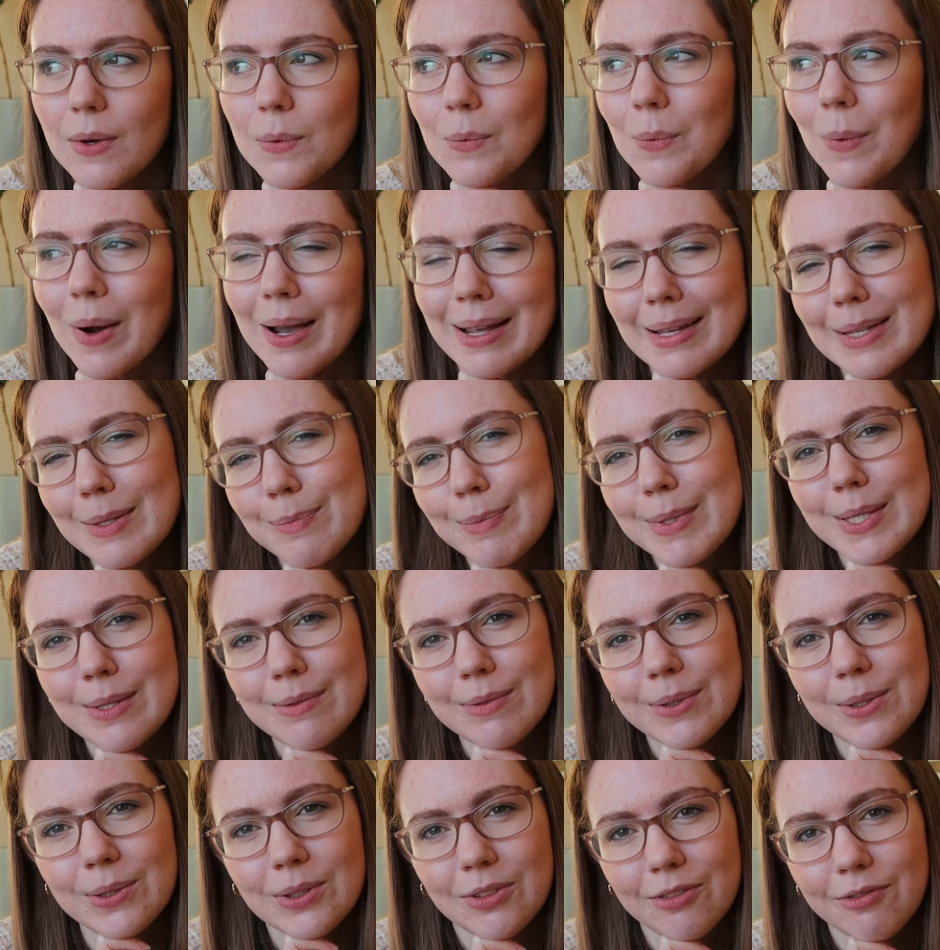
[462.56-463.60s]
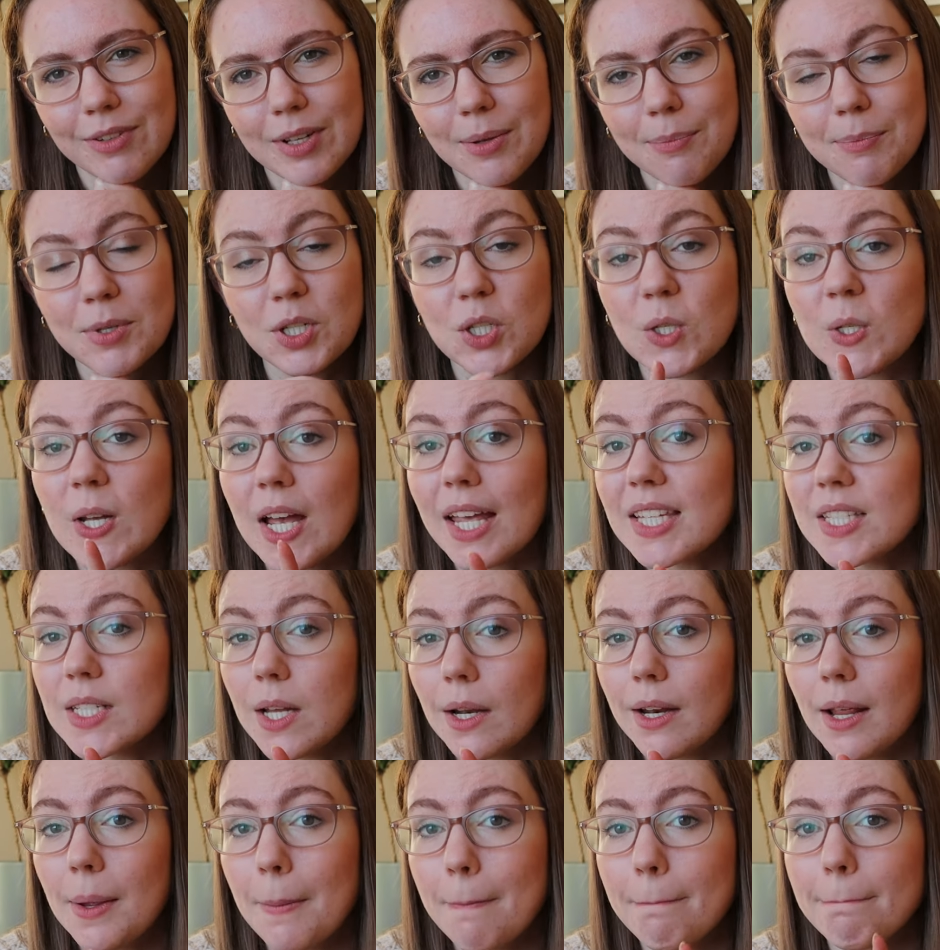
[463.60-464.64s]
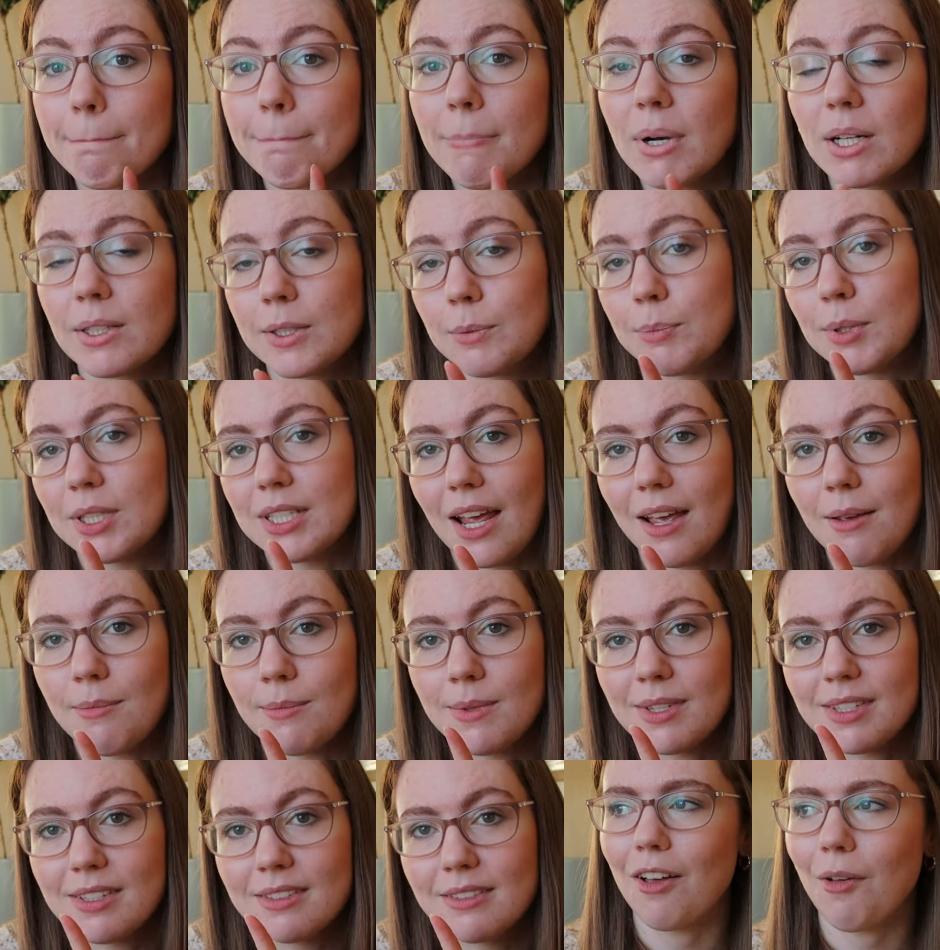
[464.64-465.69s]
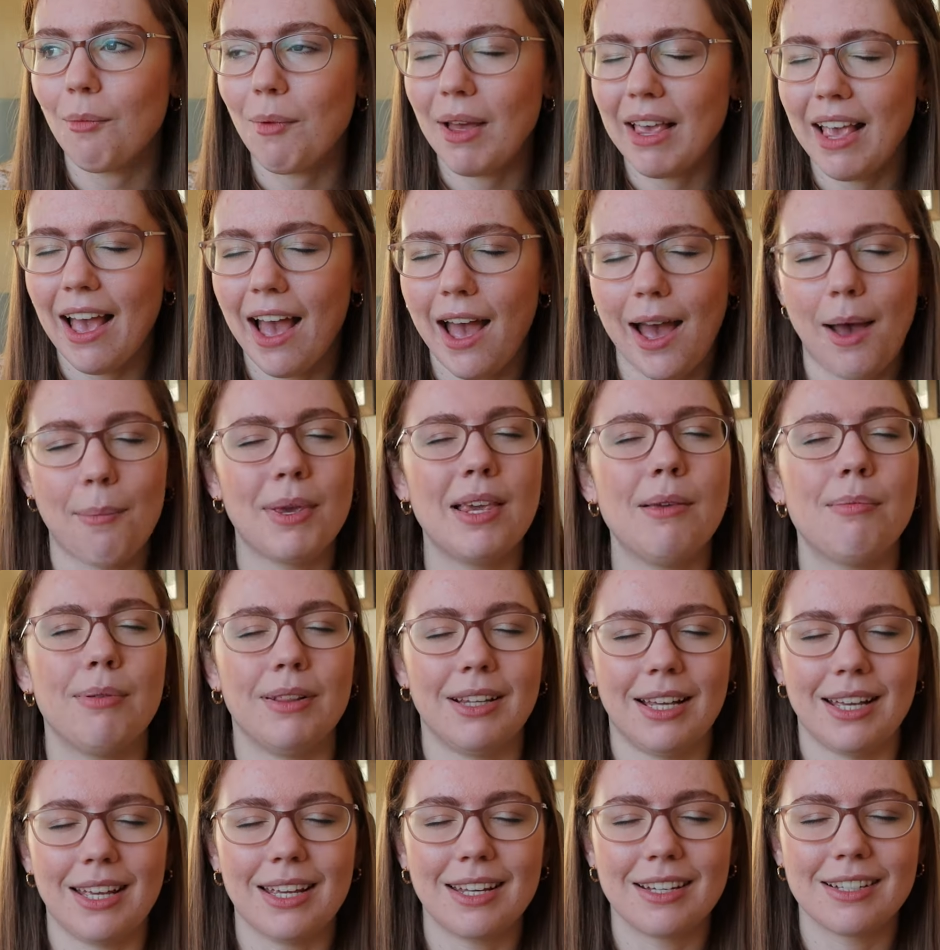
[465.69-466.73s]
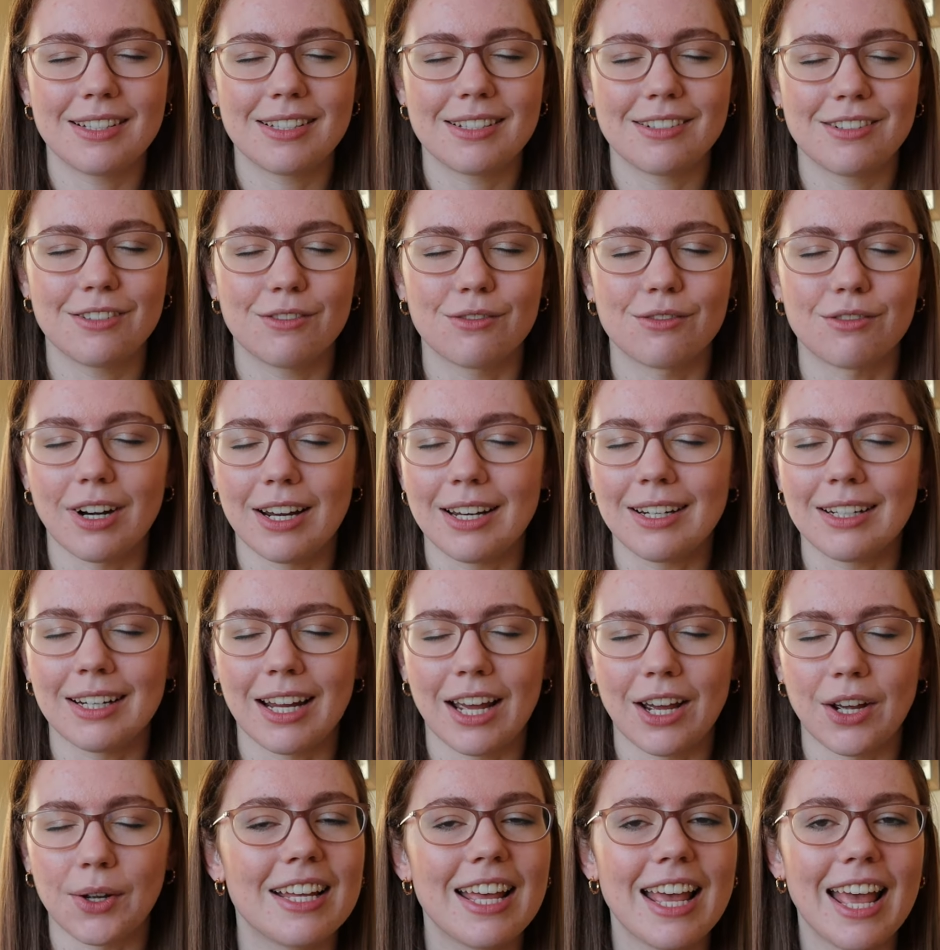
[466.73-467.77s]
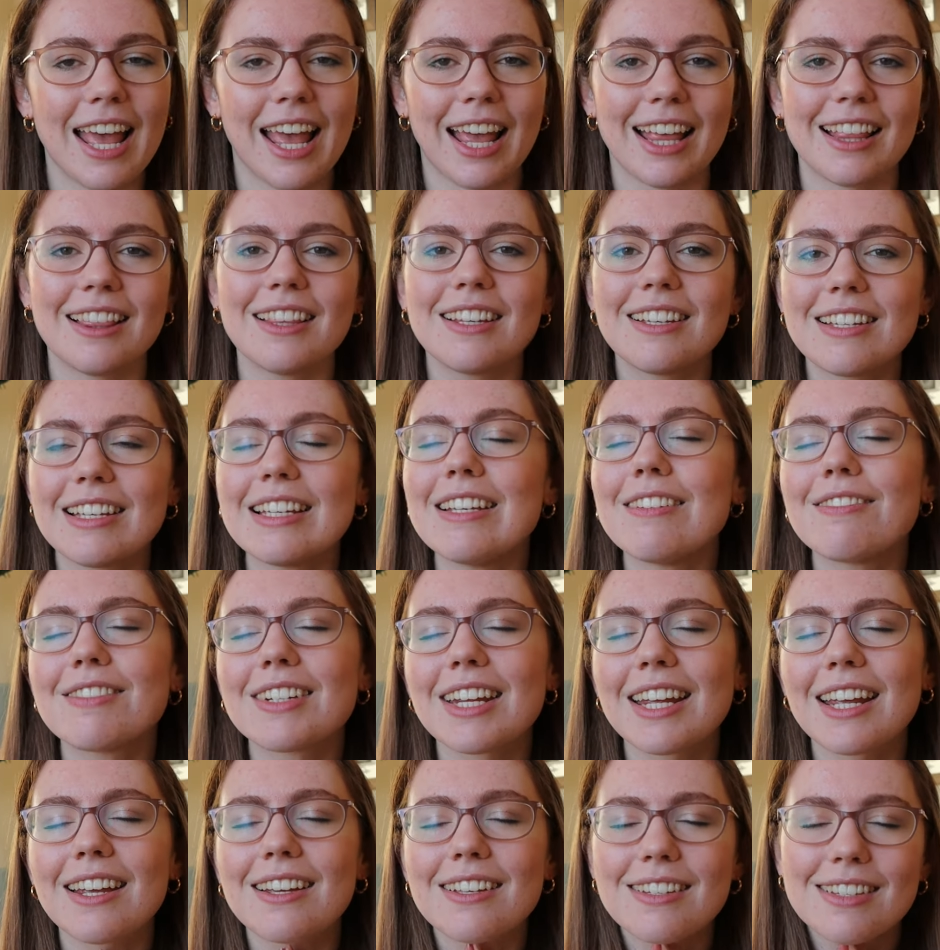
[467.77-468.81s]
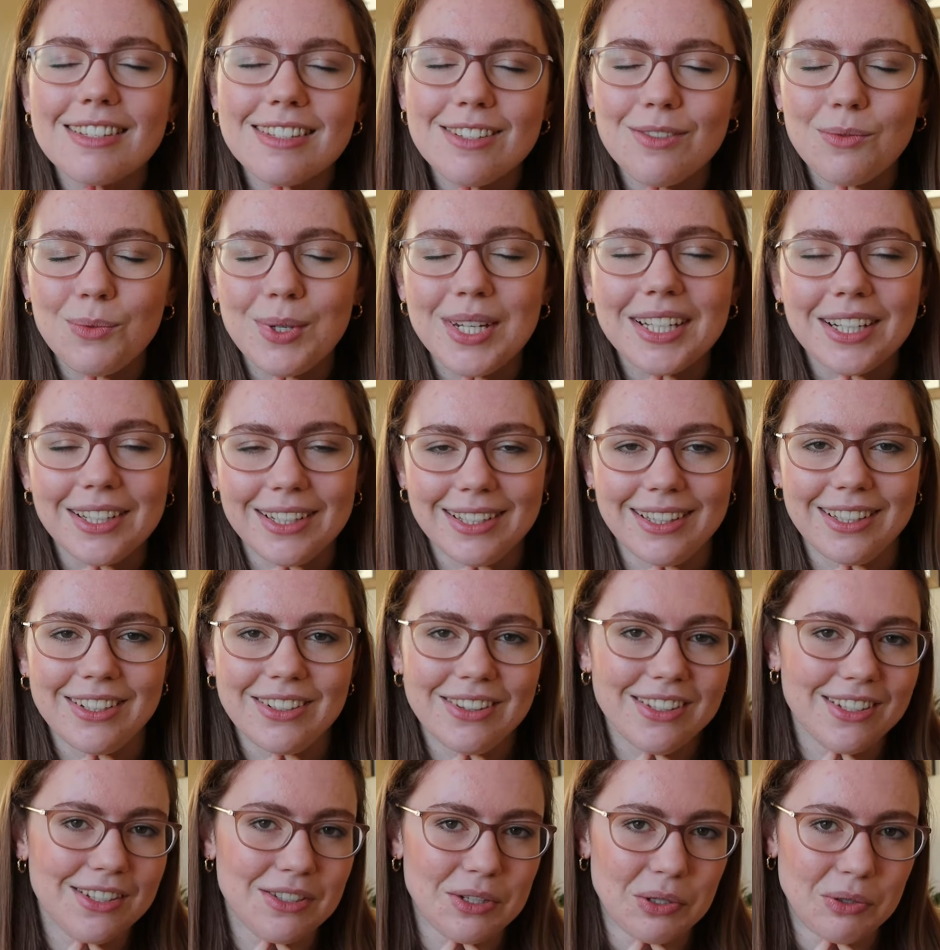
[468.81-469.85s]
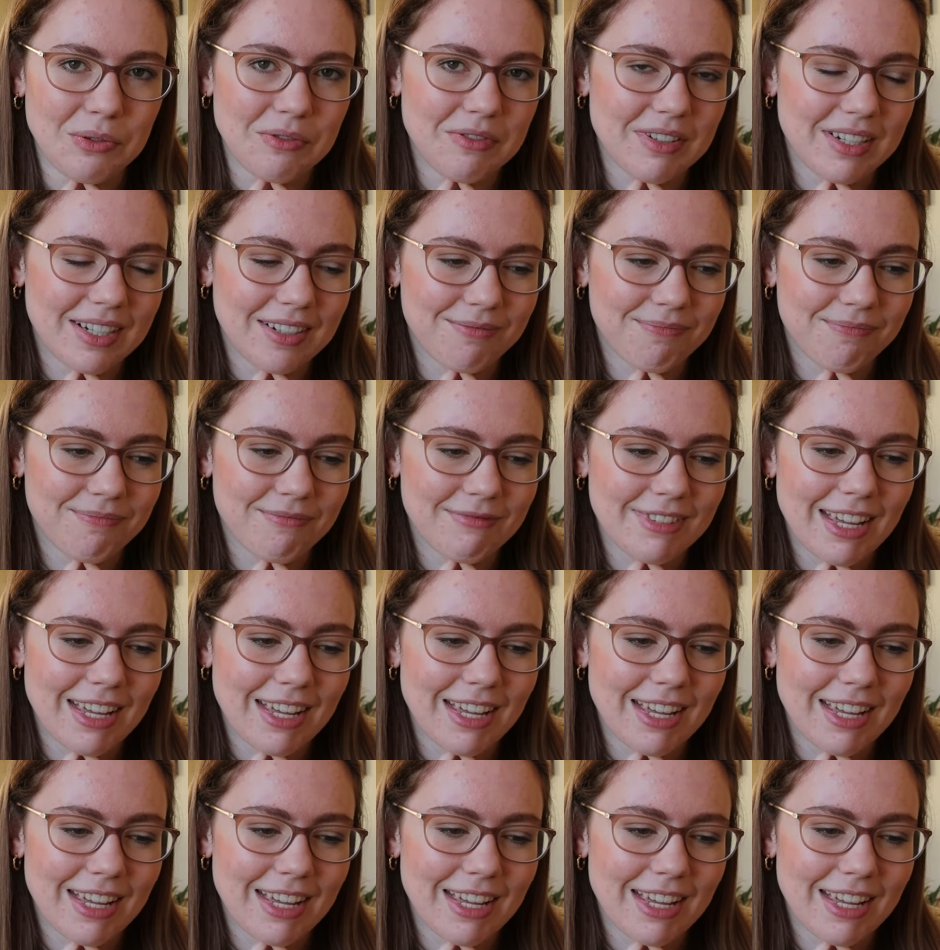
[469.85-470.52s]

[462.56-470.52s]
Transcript: why it's been difficult to film. She has done multiple times. My happy place right now, in the evenings we cuddle on the sofa